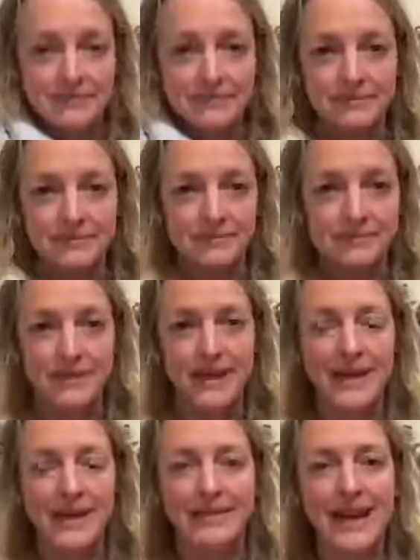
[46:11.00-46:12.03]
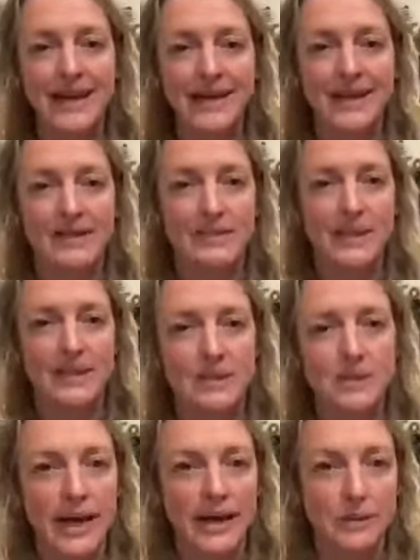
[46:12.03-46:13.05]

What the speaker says: Exactly, Midge, you help.